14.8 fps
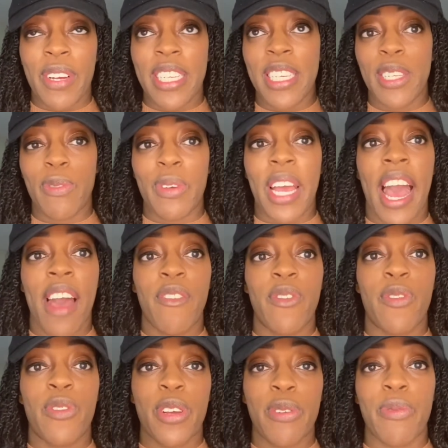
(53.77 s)
since we have
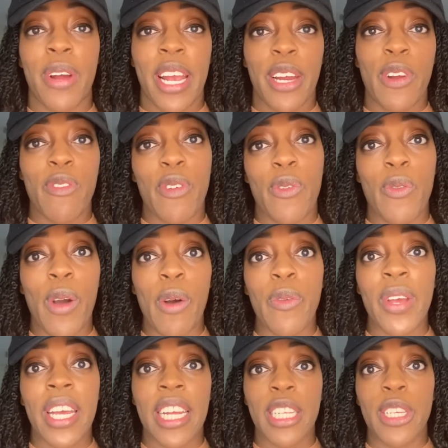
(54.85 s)
free reign over what we
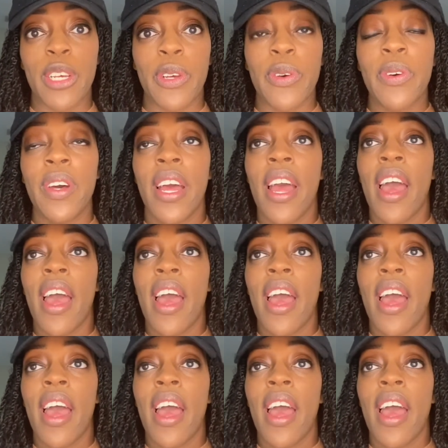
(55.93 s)
can do.